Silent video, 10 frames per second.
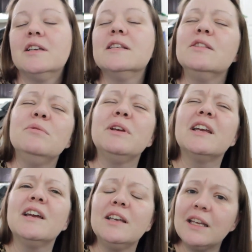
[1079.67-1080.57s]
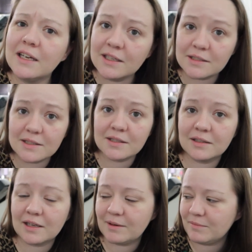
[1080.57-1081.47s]
Is it the weekend yet?
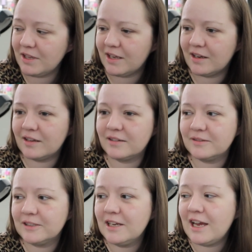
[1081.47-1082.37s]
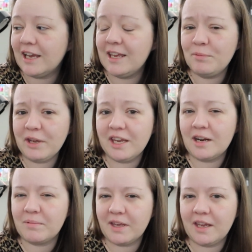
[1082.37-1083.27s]
I'm like, I keep waking
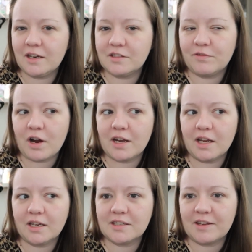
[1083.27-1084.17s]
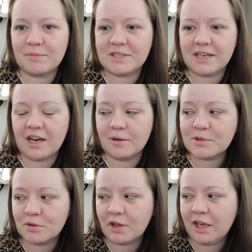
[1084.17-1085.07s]
up thinking it's Friday because I've been staying
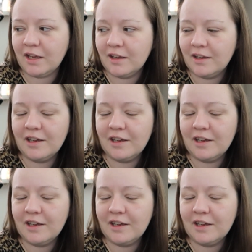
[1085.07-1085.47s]
up so late.